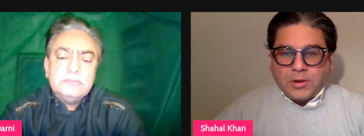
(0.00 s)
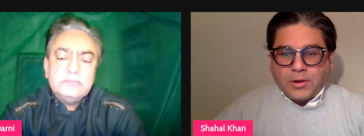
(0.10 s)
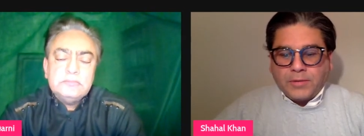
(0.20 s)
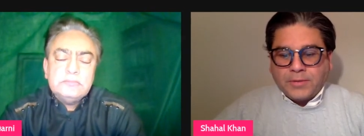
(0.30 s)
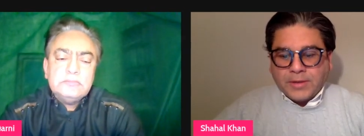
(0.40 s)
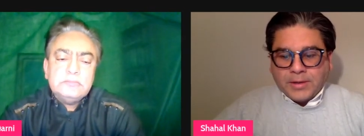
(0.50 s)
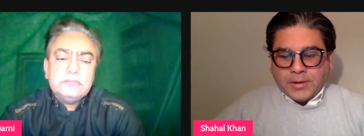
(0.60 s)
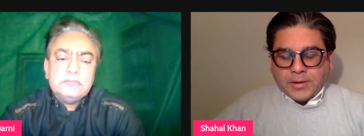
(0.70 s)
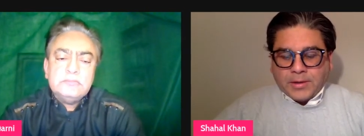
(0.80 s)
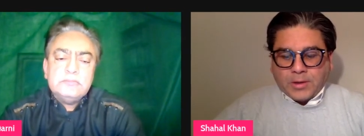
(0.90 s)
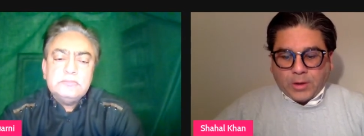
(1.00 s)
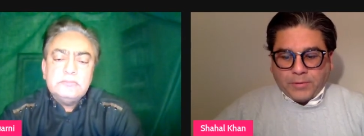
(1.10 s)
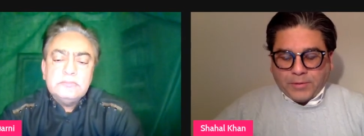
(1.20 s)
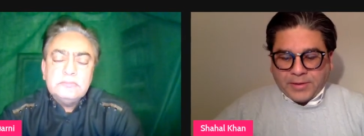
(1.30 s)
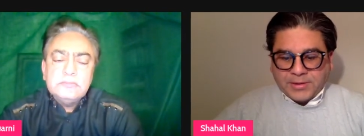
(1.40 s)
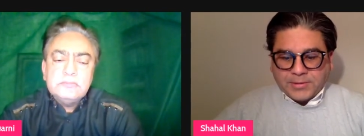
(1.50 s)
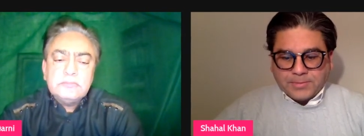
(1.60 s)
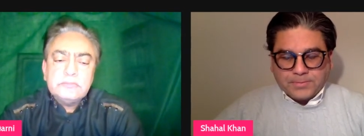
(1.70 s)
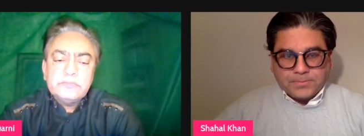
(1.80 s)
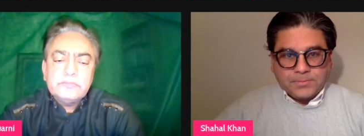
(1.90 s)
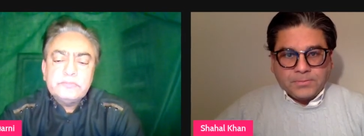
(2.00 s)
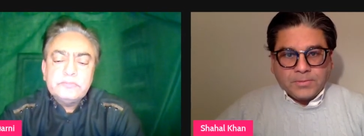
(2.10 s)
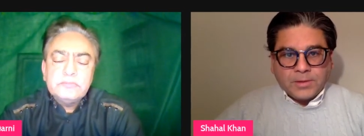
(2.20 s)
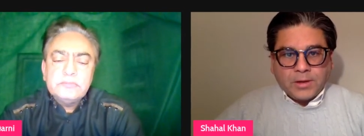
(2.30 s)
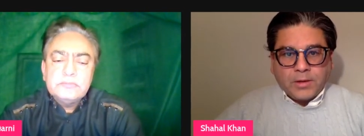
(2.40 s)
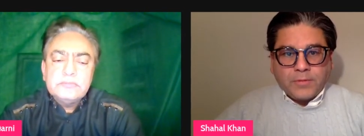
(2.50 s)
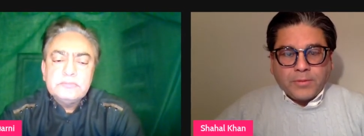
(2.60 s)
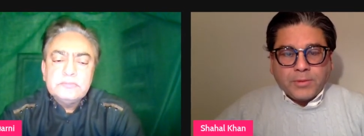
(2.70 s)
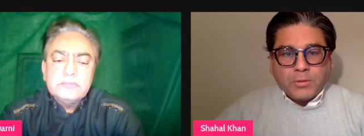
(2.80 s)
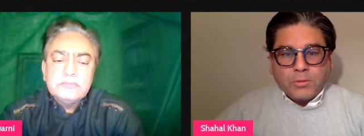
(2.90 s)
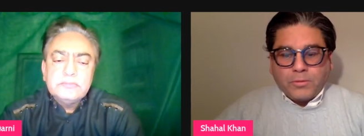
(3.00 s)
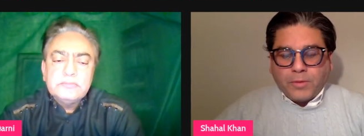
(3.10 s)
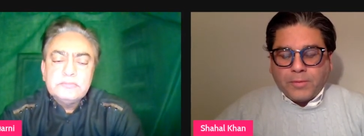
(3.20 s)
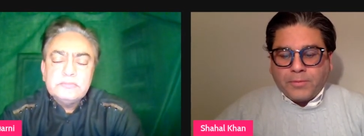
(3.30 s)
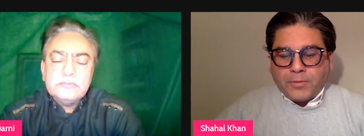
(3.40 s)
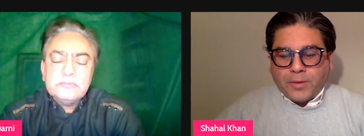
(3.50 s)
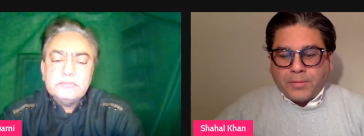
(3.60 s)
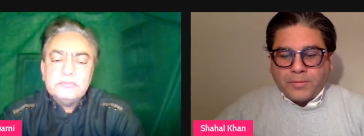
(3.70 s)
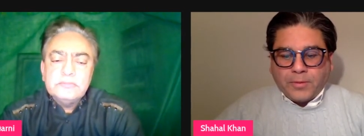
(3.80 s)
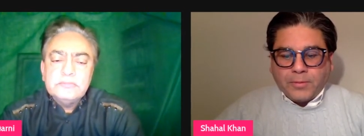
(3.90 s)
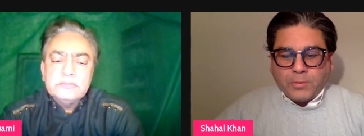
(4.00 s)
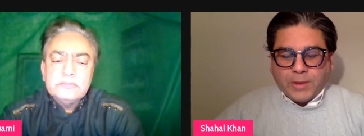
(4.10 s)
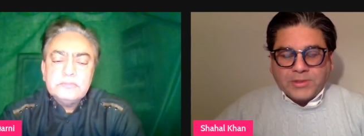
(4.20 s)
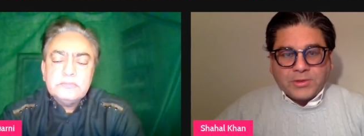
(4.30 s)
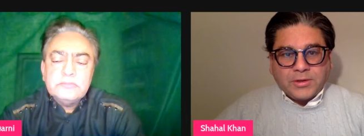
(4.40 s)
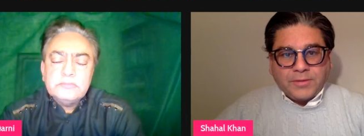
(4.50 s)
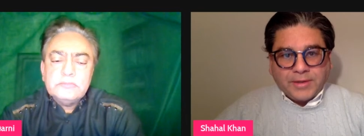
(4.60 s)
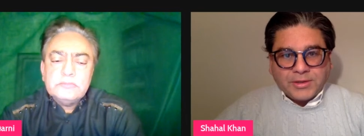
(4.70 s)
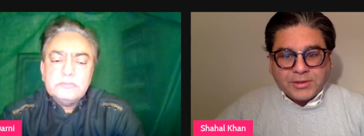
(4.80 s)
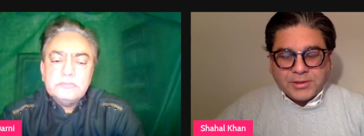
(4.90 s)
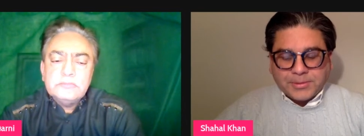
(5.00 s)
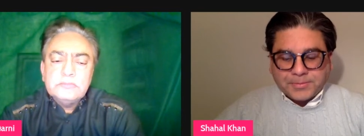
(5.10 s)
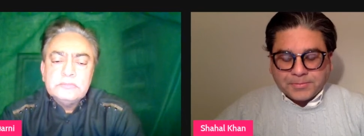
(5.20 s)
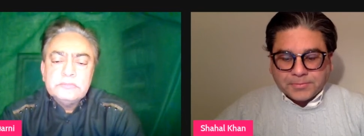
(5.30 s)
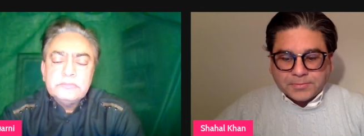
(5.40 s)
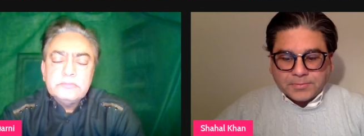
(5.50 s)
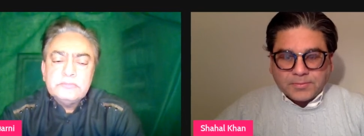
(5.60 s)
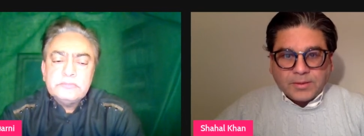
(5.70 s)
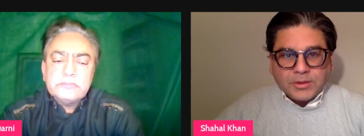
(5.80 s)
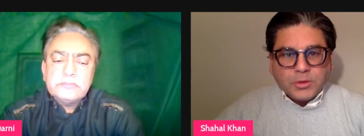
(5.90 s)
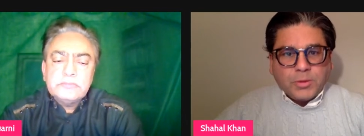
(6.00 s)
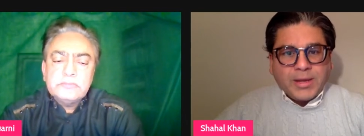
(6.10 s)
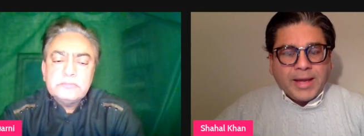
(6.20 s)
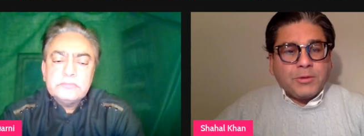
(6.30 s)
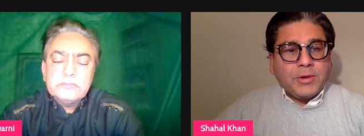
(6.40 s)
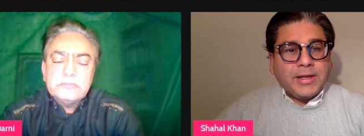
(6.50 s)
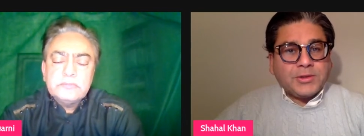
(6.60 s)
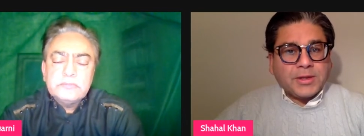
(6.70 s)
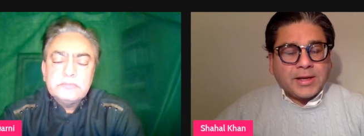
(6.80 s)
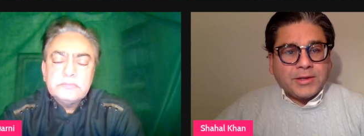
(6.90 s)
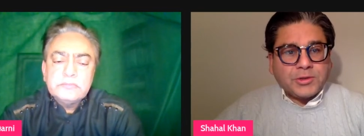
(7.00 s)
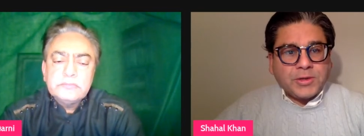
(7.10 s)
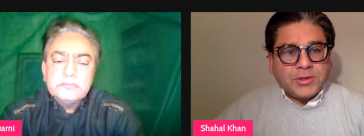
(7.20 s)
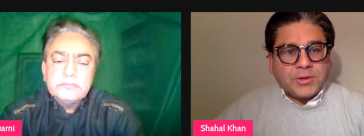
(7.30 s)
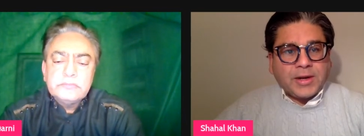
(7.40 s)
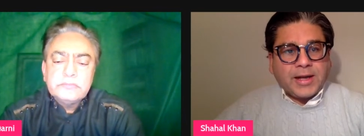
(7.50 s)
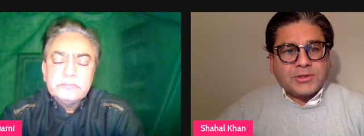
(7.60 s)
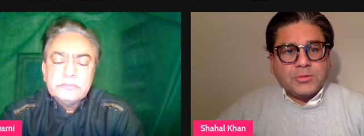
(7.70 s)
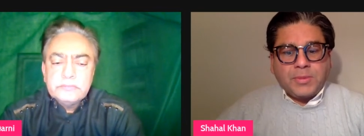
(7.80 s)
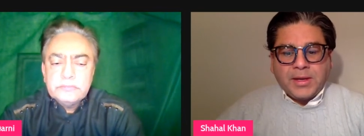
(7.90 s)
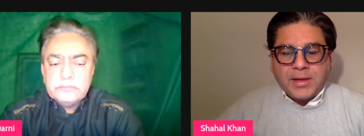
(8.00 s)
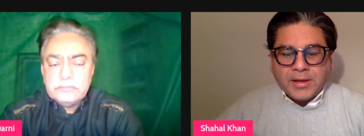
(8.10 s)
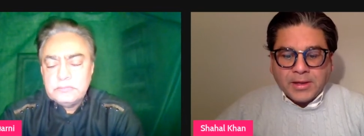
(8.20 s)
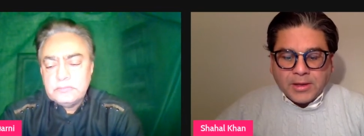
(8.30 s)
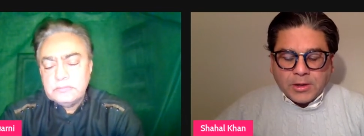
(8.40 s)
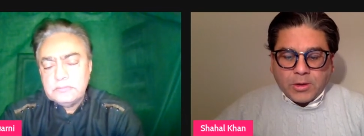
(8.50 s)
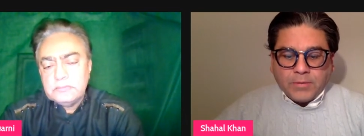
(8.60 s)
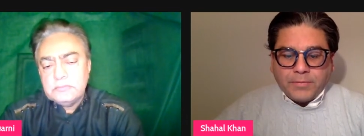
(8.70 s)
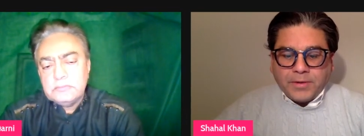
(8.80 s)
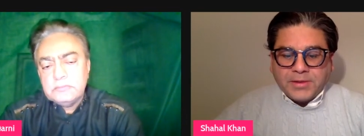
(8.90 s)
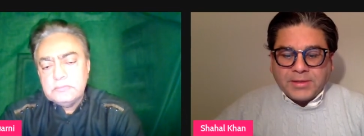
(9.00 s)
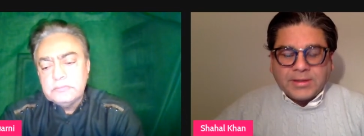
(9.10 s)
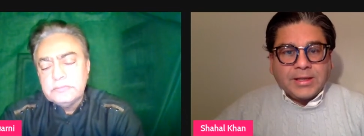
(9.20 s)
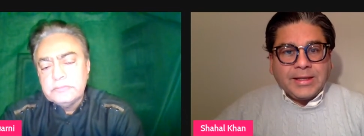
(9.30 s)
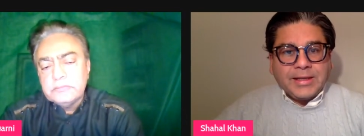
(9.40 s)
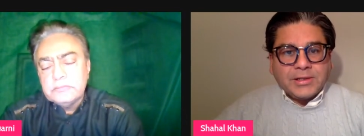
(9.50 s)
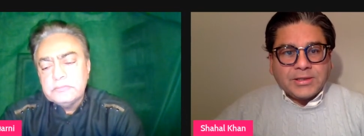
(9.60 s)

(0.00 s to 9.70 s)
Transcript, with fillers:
Speaker 1: of confidence uh, from the from from from Western investors to bring equity into the country. So there has to be confidence that the legal